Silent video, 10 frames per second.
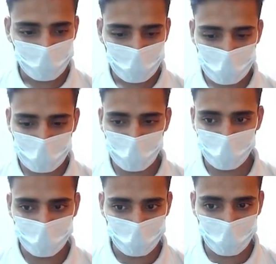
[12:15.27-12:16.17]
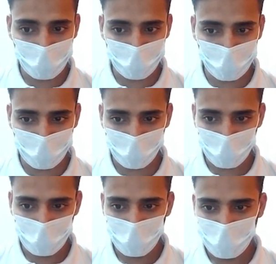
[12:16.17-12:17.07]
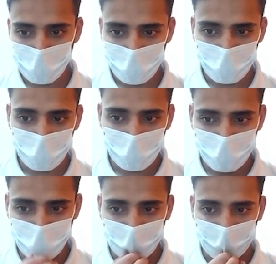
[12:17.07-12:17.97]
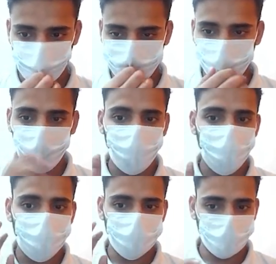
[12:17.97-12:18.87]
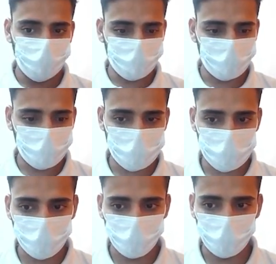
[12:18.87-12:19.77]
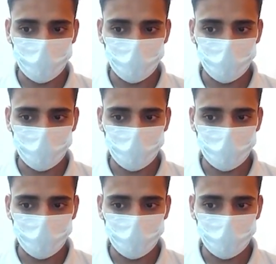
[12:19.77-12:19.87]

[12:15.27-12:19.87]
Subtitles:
C, the iterator. Okay, so this is the work.